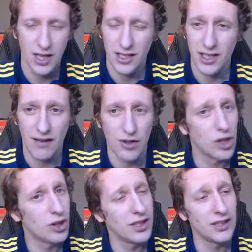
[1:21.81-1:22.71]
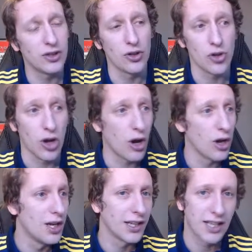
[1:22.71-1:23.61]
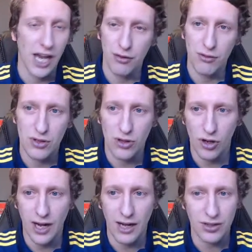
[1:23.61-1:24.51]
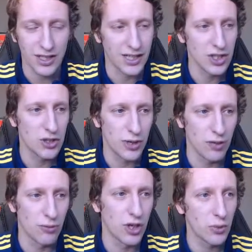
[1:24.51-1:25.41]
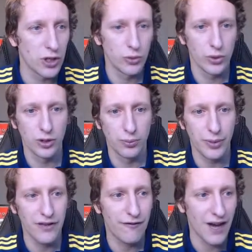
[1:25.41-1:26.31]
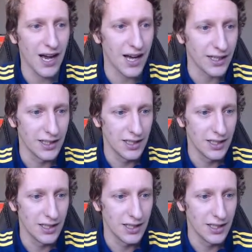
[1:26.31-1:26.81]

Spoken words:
You never know, a decent draw, get through to knockout stages, bit of money, we will be fine